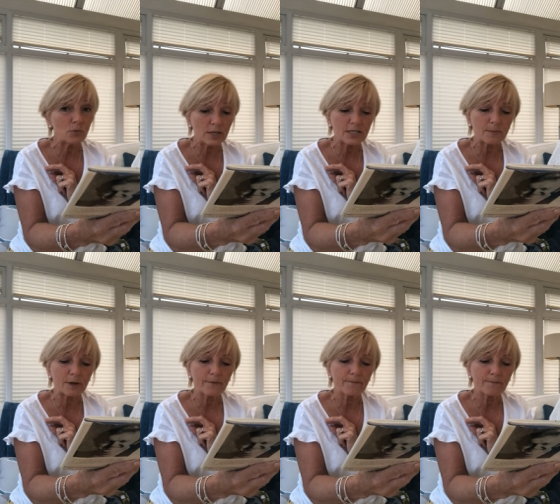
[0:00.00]

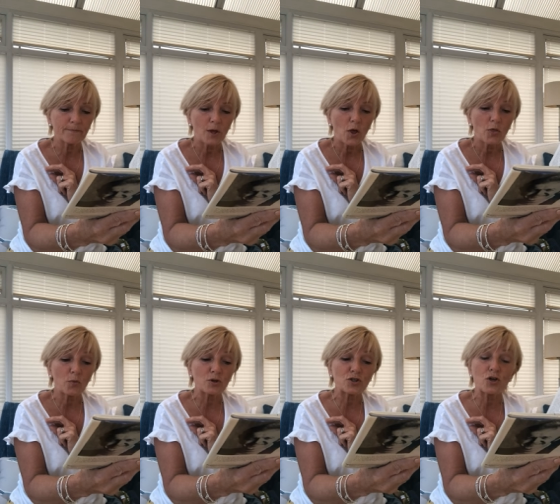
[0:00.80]
Winsborrow, there
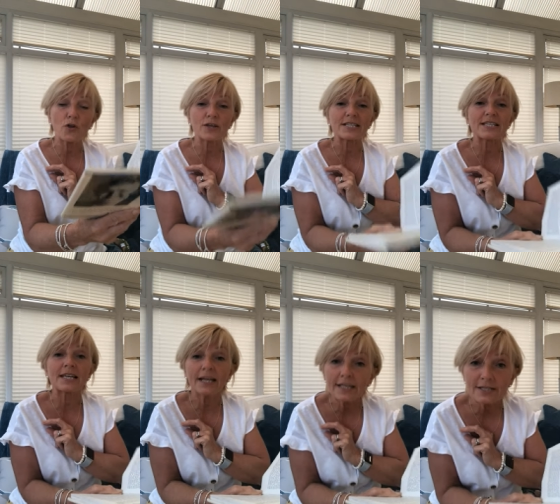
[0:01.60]
was not the
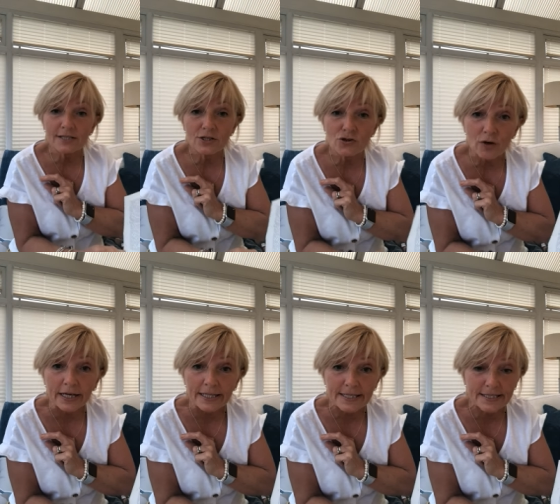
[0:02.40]
slightest
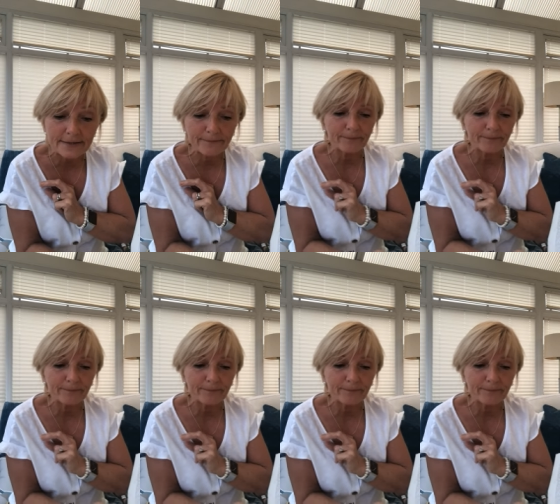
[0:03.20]
trace.